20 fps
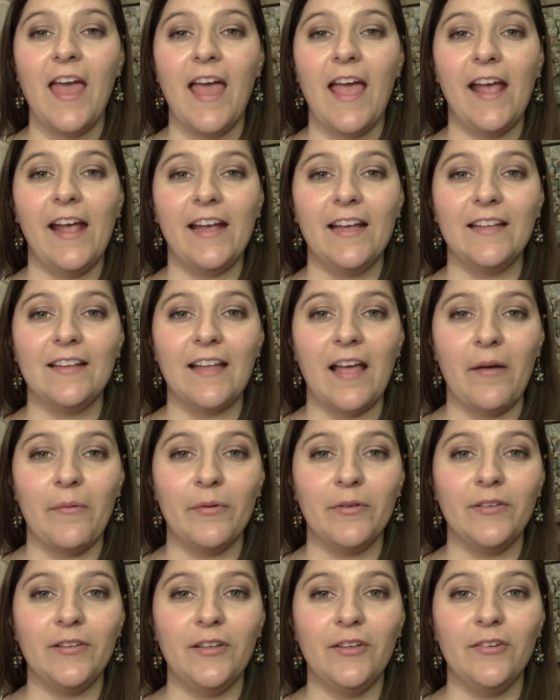And I
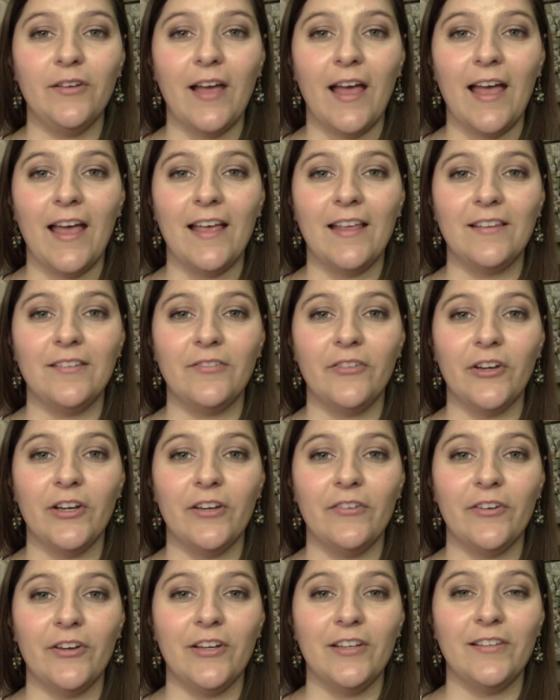will see you guys
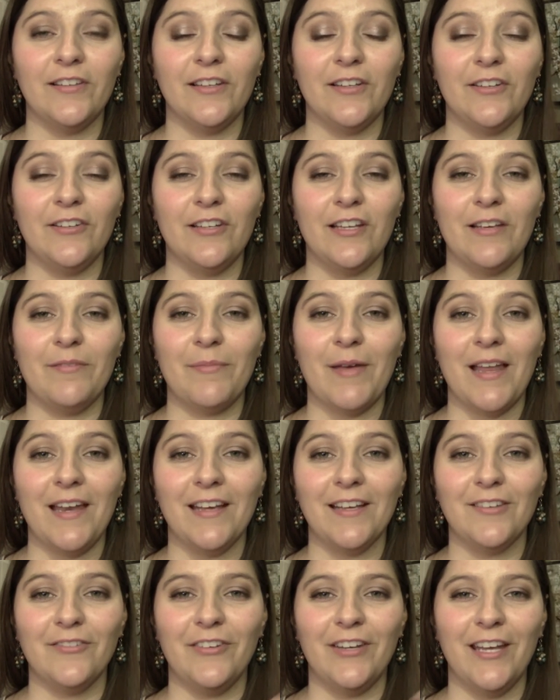very, very soon in my
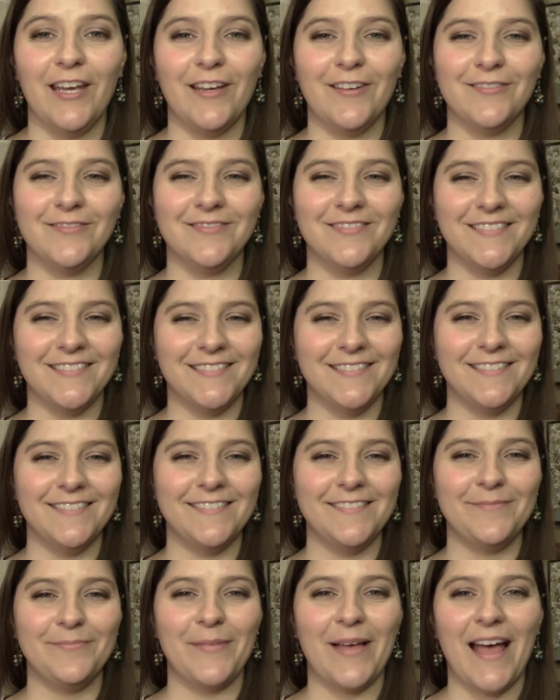next video.
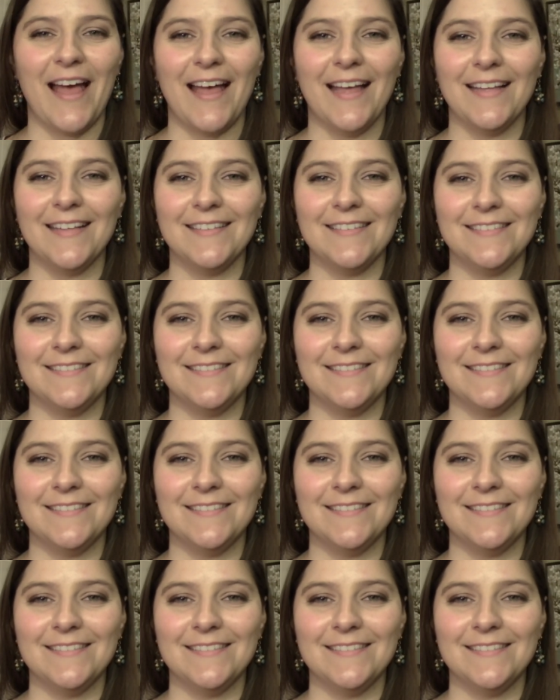Bye.